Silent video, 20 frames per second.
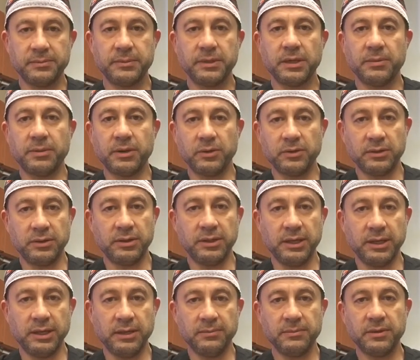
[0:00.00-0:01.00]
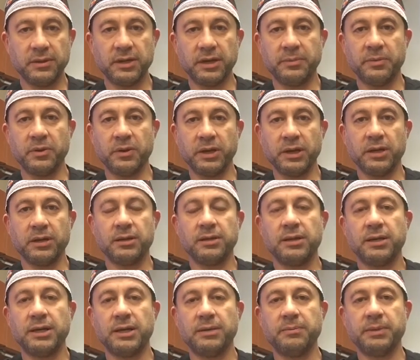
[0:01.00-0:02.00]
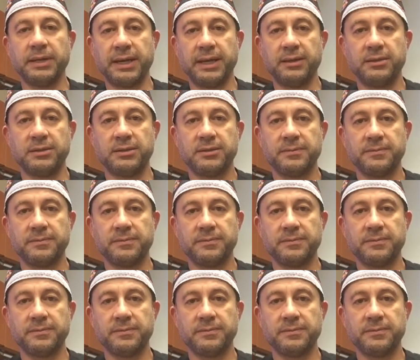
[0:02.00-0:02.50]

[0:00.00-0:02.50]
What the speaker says: about the therapeutic plans.